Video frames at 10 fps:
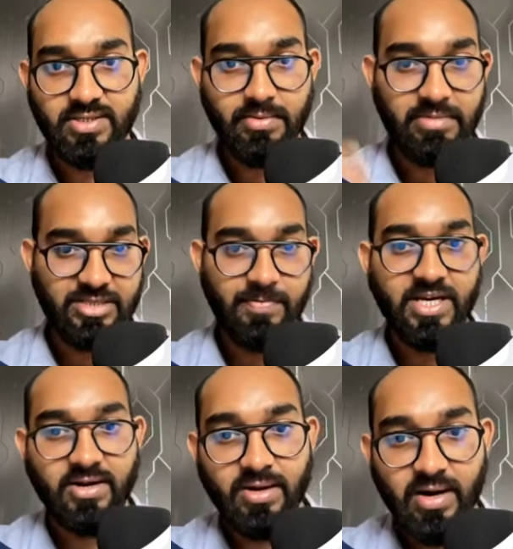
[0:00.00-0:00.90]
much
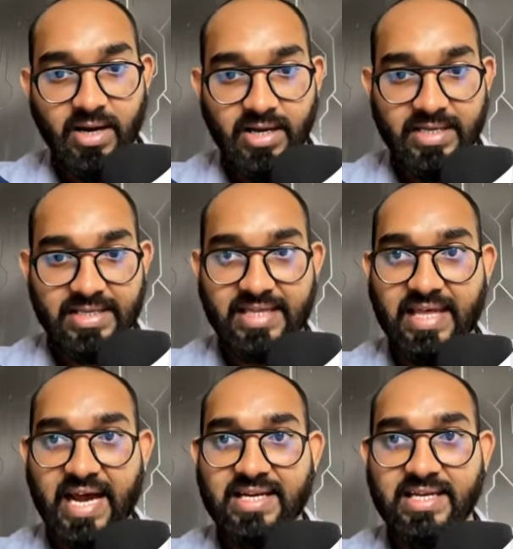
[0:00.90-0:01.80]
bigger than
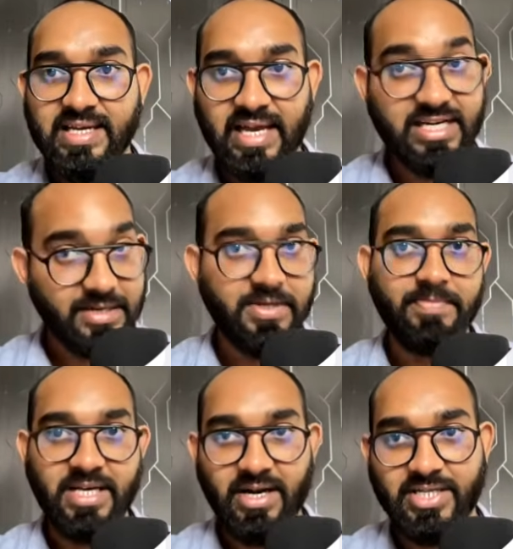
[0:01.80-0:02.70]
that, a little bit
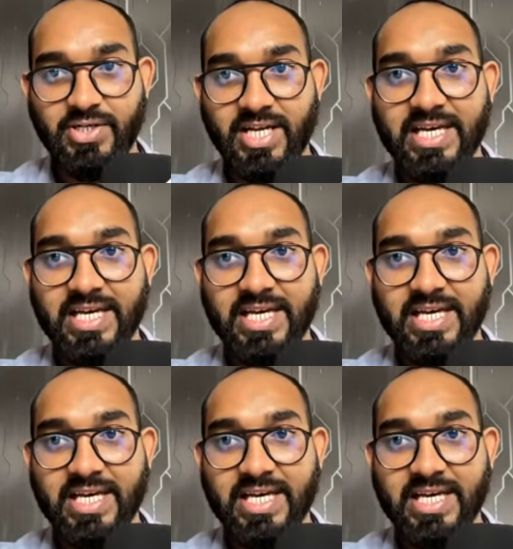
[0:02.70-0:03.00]
bigger actually.